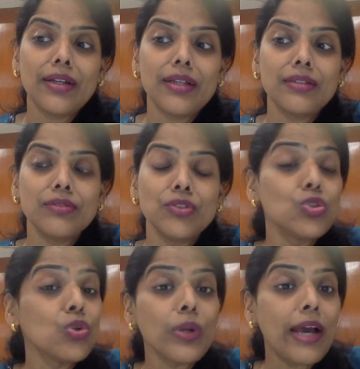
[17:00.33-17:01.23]
and you
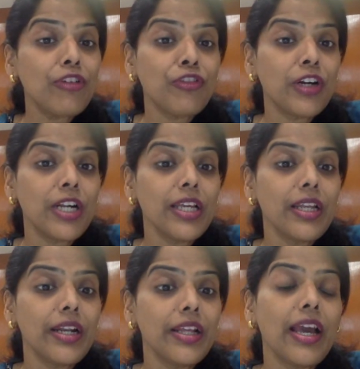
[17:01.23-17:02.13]
don't have a funding
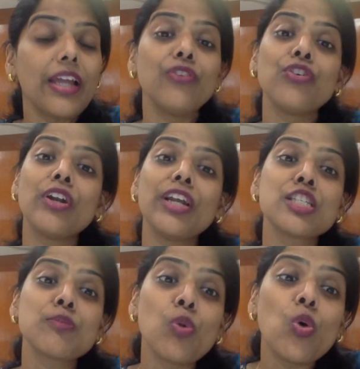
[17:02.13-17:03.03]
ready, and if you are
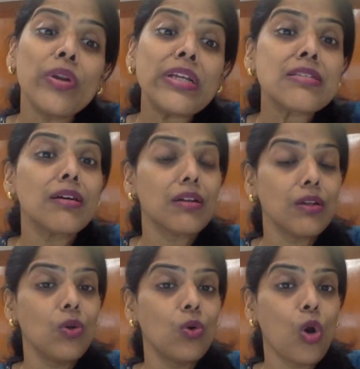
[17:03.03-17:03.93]
exploring certain
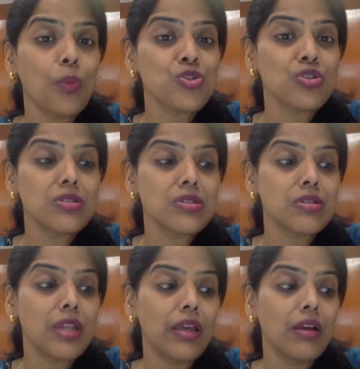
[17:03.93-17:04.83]
loan options
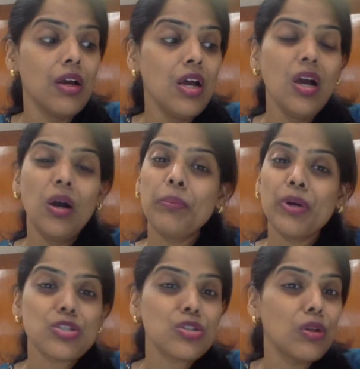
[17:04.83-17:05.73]
like
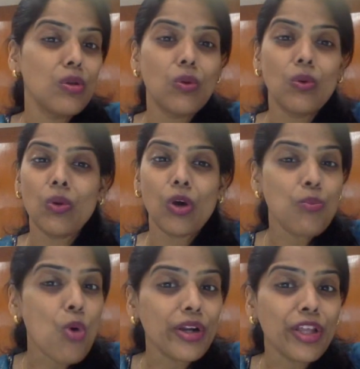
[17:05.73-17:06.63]
personal loan or
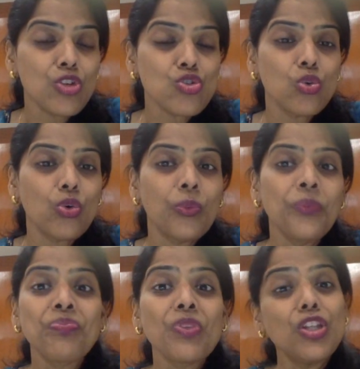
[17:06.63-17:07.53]
mortgage loan,
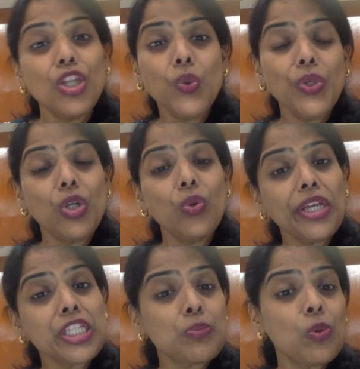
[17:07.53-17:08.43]
then you need to
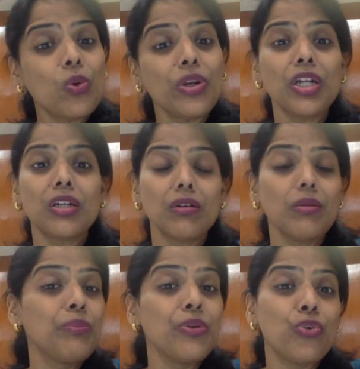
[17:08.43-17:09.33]
explore it
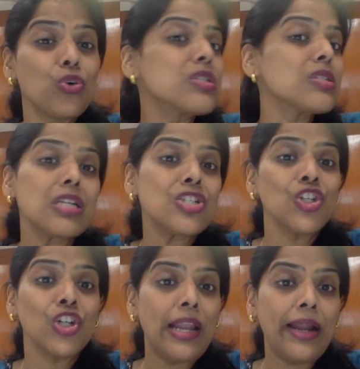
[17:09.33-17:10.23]
before searching
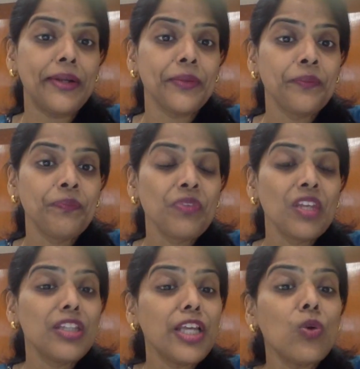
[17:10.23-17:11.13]
a land.
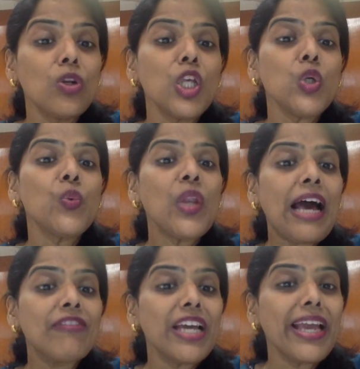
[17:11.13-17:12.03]
Then only you will
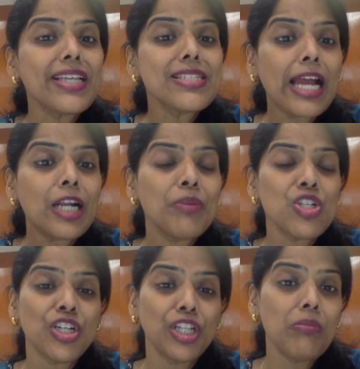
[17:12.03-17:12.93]
have the exact
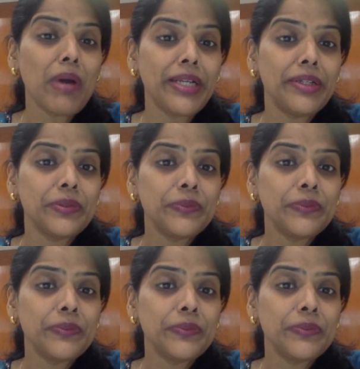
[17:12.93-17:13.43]
budget in mind.